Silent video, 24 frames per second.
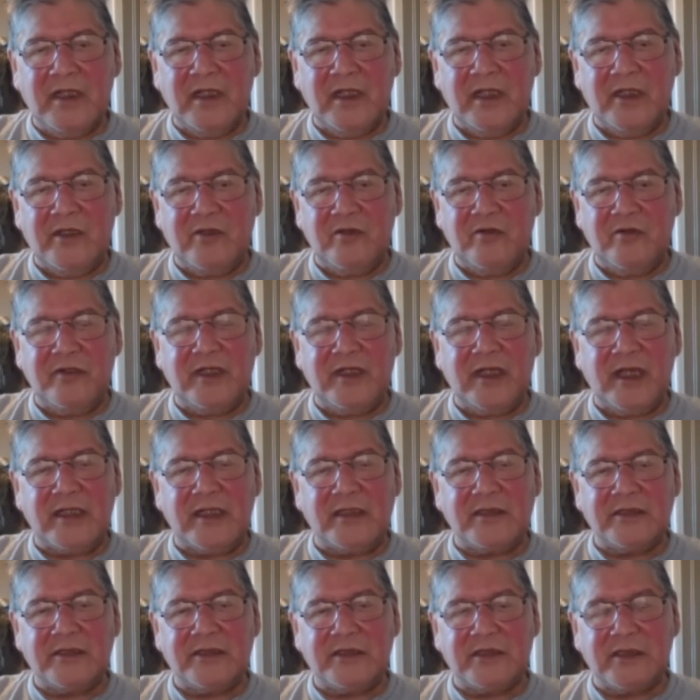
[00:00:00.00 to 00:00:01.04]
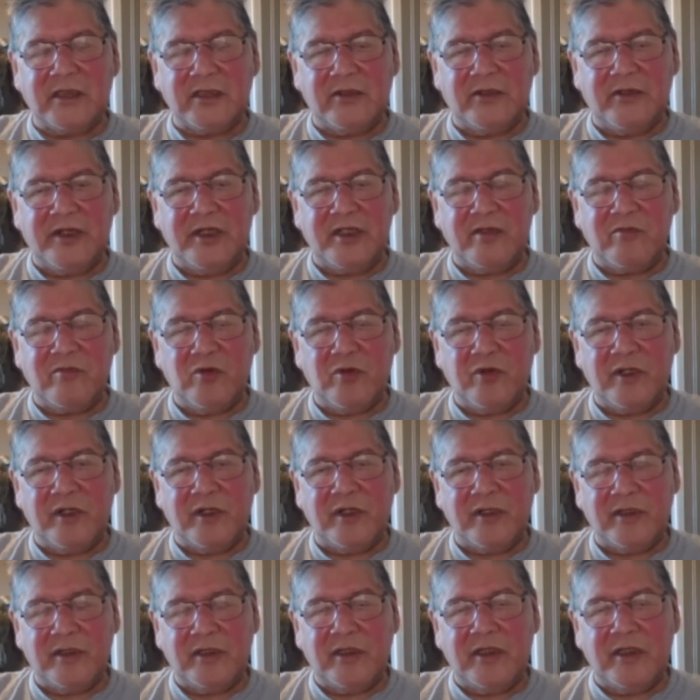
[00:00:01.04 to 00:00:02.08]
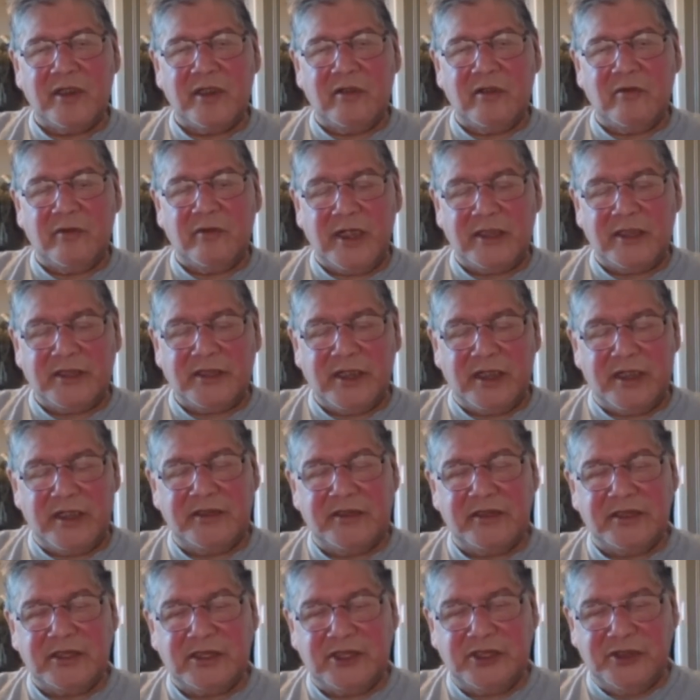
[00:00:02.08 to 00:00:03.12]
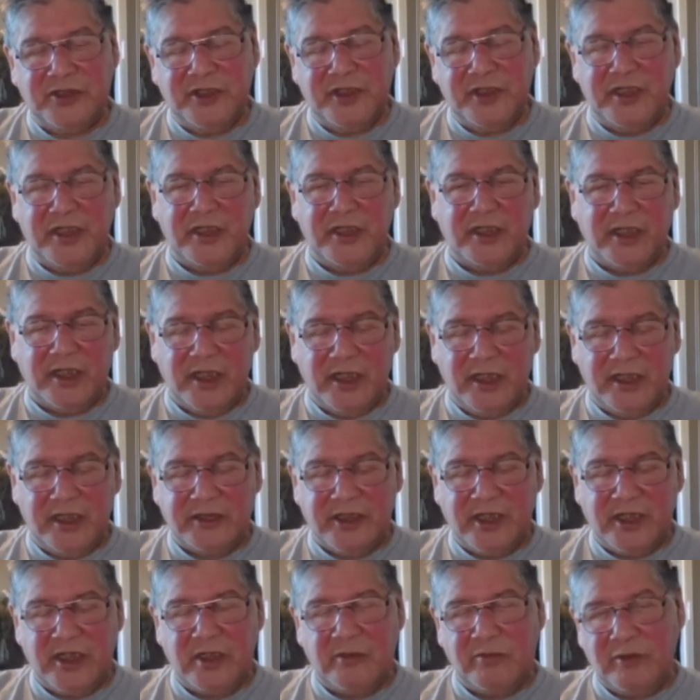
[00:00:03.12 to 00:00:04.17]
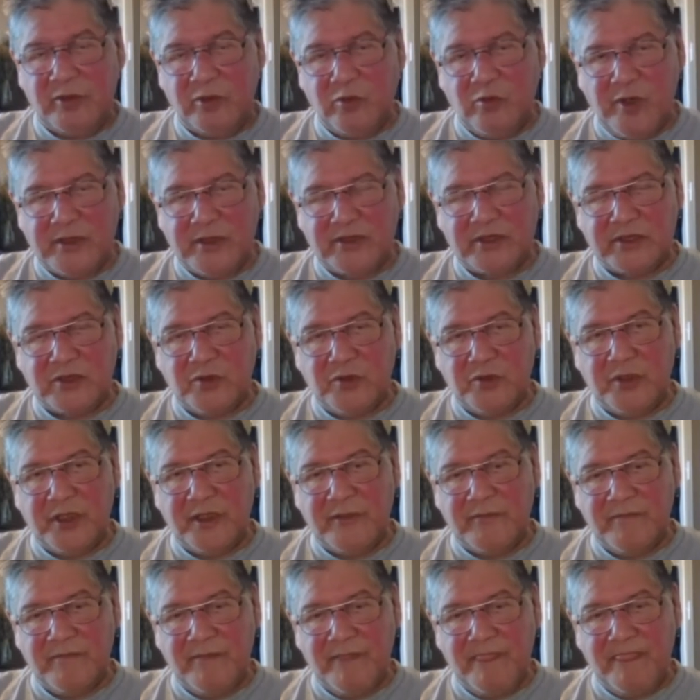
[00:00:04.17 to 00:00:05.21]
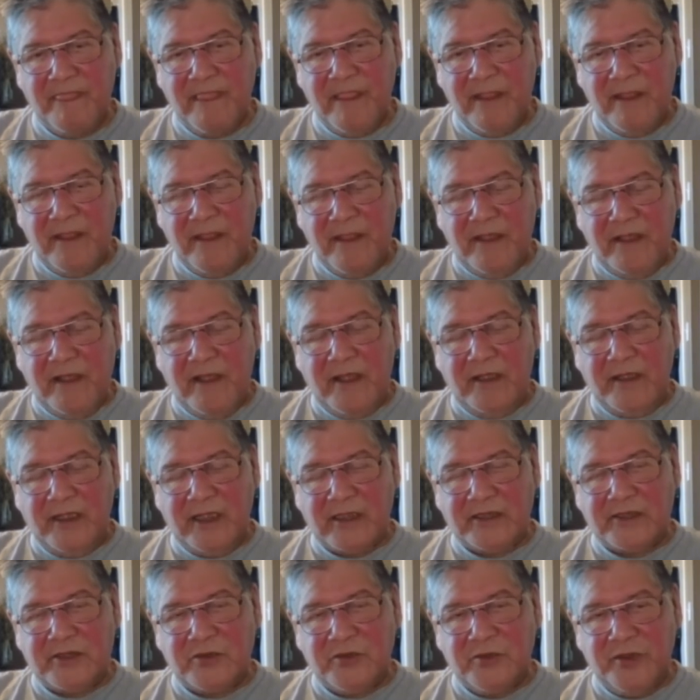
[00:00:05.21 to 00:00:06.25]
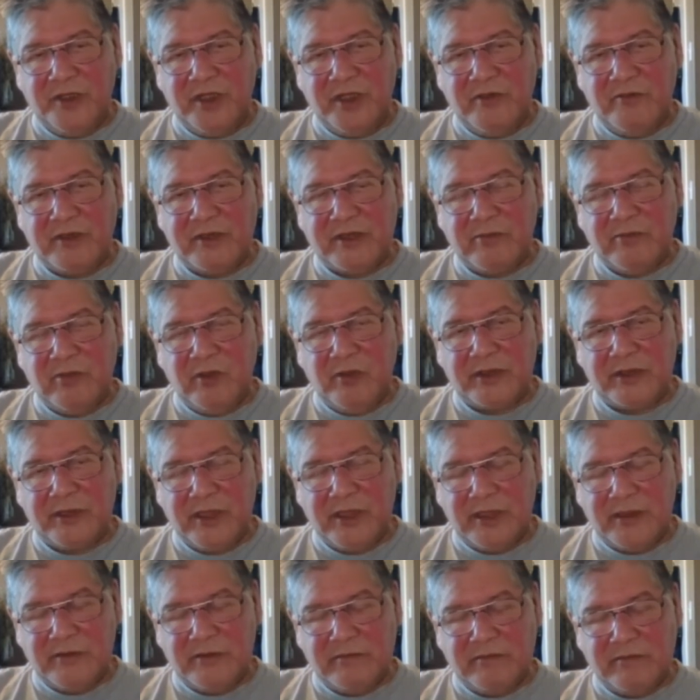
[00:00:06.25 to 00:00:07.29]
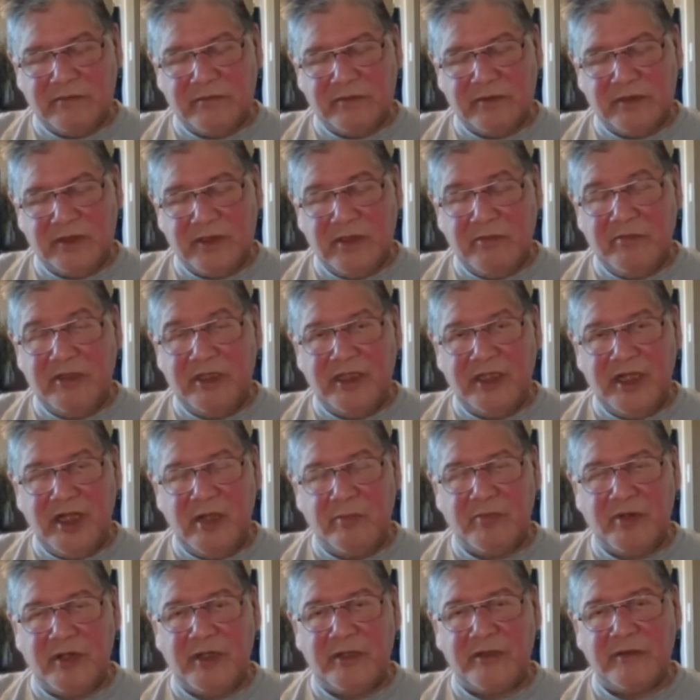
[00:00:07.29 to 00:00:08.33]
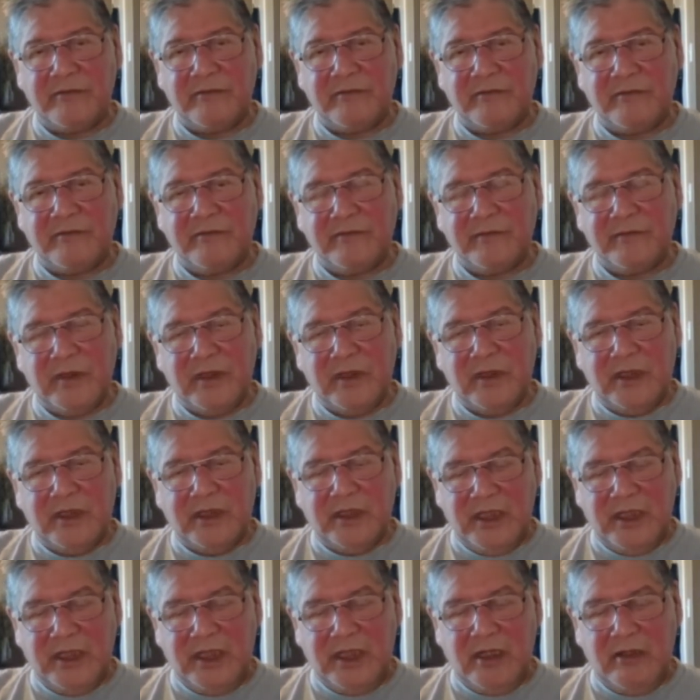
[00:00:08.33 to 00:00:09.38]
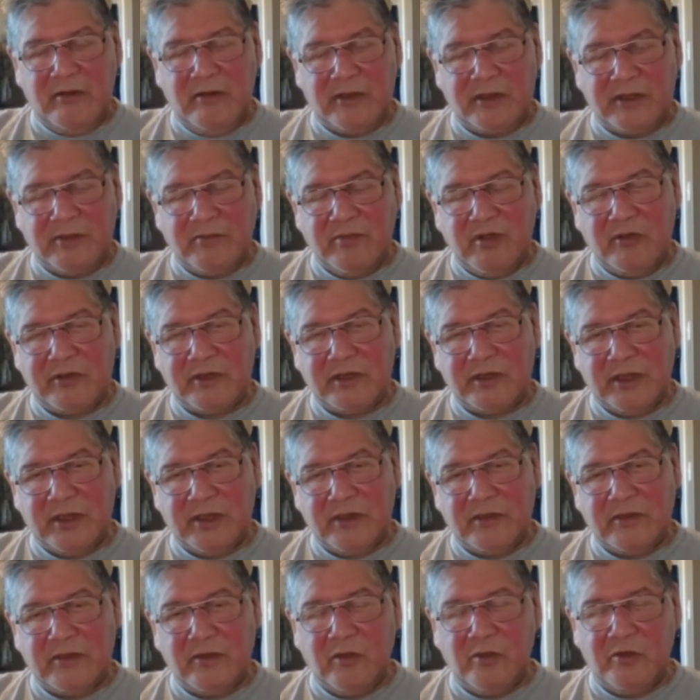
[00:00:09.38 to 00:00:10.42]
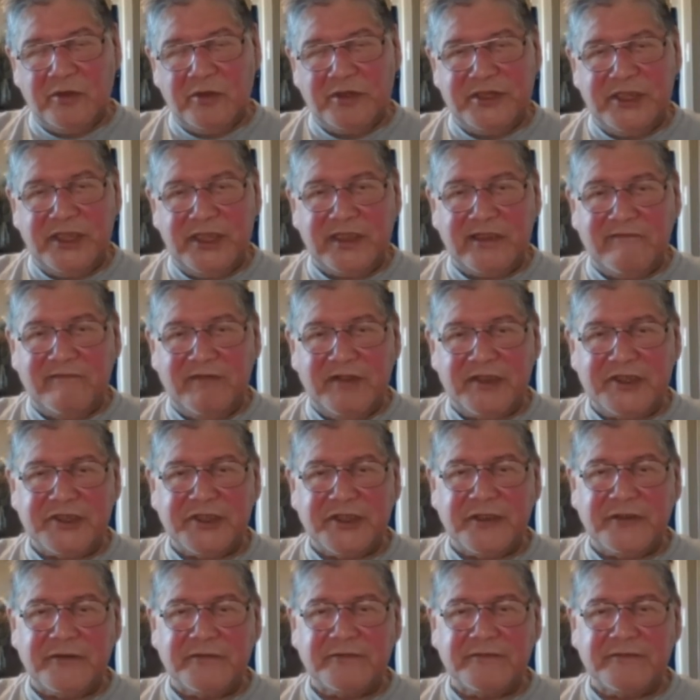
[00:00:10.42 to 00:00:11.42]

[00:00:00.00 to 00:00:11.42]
And through that, just learning more. When I started this journey, I started with one story, and that story was about uh, the, the, Dipper, and it was about uh, Ochik the fisher